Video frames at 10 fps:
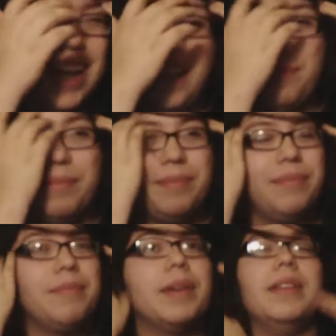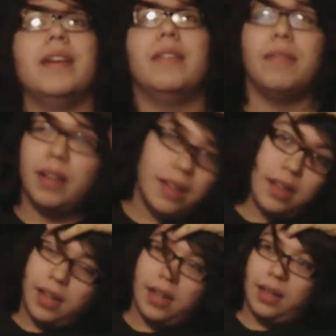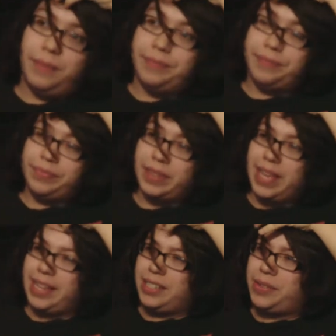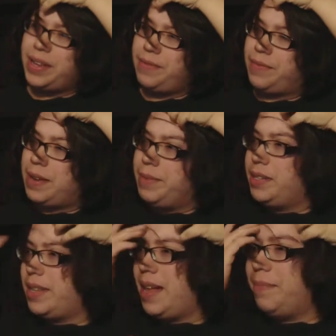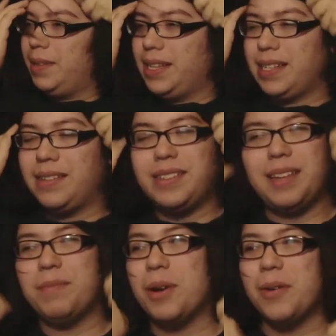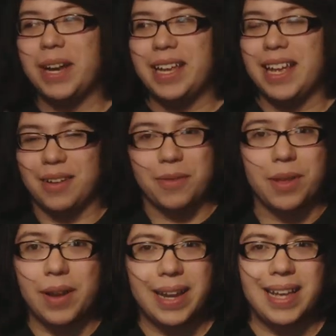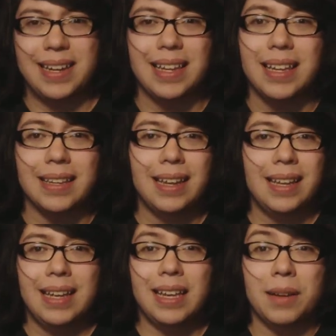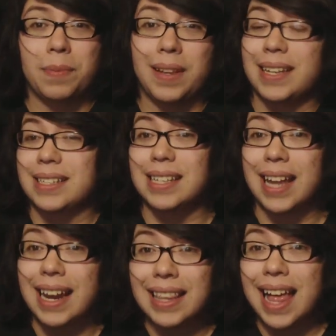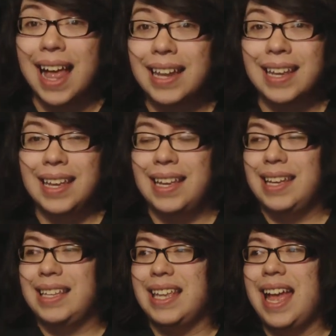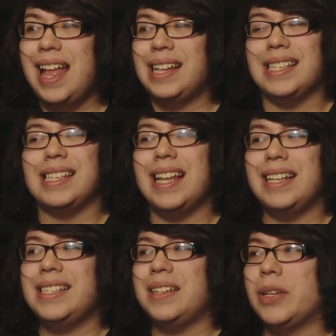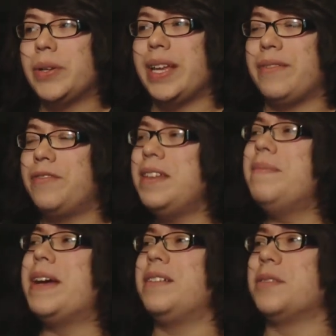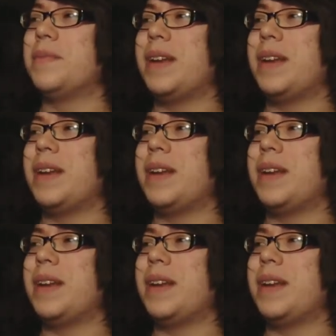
um, but no, um, yeah, he tried to invite me to that place. I was like, bro, I can't go there. I can't eat in a place like that. Yeah, it's nice to look at females,